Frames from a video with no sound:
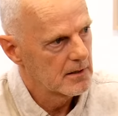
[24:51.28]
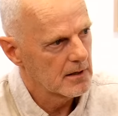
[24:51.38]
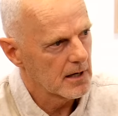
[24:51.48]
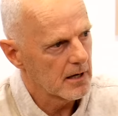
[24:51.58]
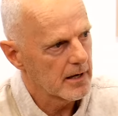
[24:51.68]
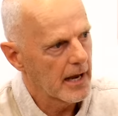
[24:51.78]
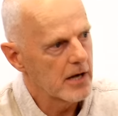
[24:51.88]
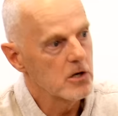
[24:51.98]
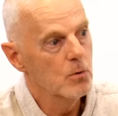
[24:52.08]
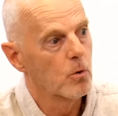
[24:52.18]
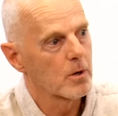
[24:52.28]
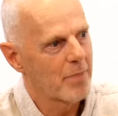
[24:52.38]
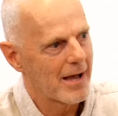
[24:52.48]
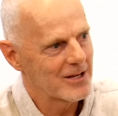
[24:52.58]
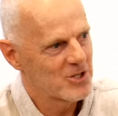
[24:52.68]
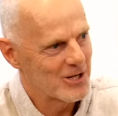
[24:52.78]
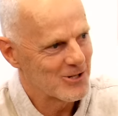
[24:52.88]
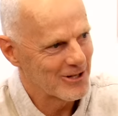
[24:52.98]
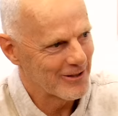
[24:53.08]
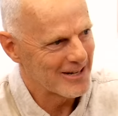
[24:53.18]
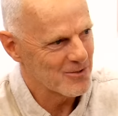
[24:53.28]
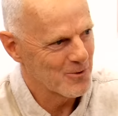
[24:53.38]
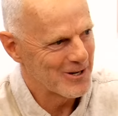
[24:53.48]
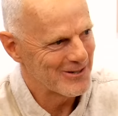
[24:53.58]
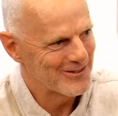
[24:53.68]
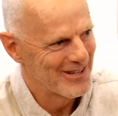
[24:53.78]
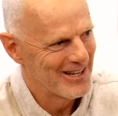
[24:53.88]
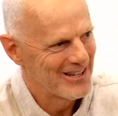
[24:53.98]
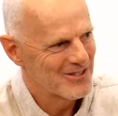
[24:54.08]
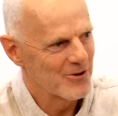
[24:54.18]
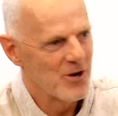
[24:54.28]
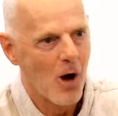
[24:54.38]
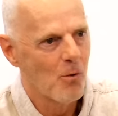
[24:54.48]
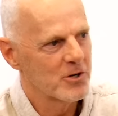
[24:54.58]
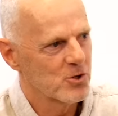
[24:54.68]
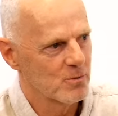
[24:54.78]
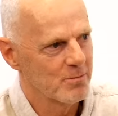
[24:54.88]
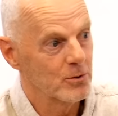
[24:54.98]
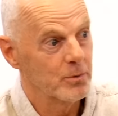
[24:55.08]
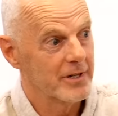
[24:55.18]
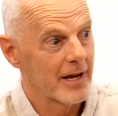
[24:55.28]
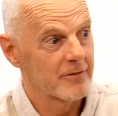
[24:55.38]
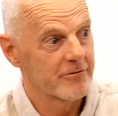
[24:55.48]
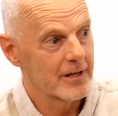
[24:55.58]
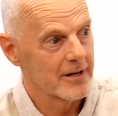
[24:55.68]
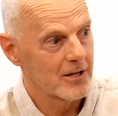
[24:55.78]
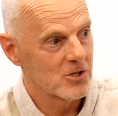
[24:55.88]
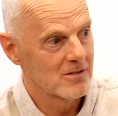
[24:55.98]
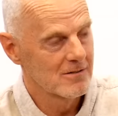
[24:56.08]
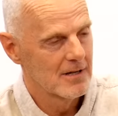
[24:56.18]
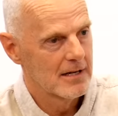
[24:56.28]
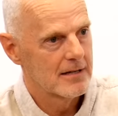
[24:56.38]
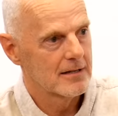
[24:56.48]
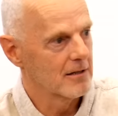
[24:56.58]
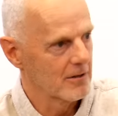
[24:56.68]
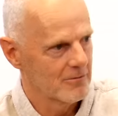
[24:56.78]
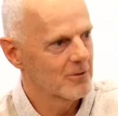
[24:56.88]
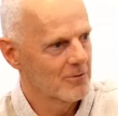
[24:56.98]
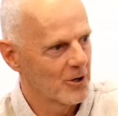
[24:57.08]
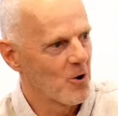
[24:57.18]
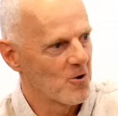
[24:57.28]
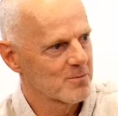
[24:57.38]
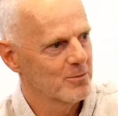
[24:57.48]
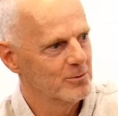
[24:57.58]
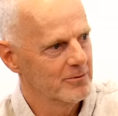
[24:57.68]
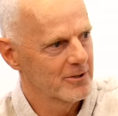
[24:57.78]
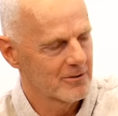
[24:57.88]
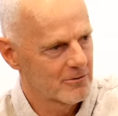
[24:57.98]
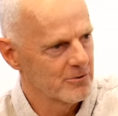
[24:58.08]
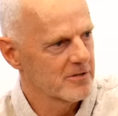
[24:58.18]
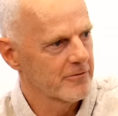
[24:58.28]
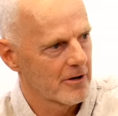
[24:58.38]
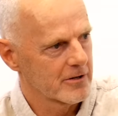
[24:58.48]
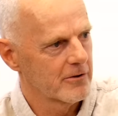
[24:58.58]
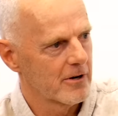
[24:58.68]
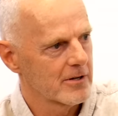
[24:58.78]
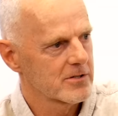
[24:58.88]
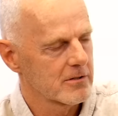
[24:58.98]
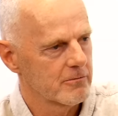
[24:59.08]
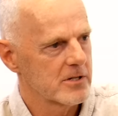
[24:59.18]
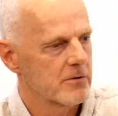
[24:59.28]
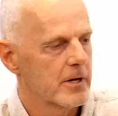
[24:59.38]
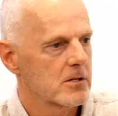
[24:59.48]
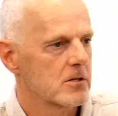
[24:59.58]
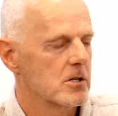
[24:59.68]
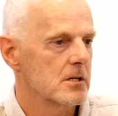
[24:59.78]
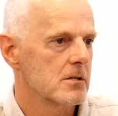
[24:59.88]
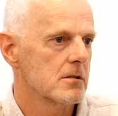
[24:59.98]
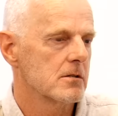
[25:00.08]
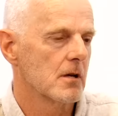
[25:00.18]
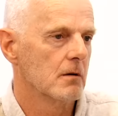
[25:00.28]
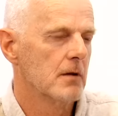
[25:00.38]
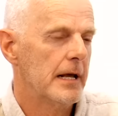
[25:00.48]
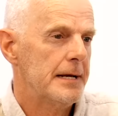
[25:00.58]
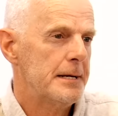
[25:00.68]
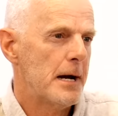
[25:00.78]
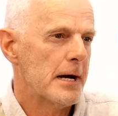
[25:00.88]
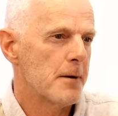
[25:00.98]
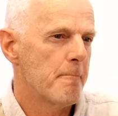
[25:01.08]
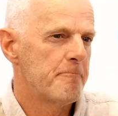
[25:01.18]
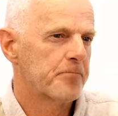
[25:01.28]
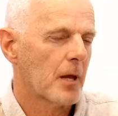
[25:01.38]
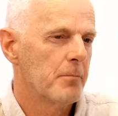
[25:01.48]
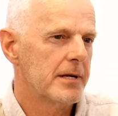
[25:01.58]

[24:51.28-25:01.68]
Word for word: Uh, and you ought to pay attention to that as well. So no one should build with another foundation, you know, the, the gospel, mm. the crucified Christ, the resurrected Jesus, and so on. Um, but